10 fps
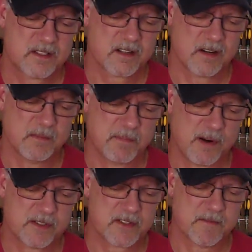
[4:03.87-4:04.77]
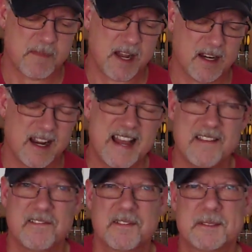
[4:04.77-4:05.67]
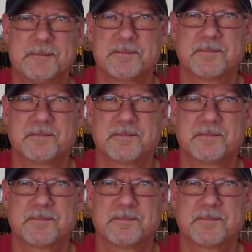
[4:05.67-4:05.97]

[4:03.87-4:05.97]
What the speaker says: certain parts of my life,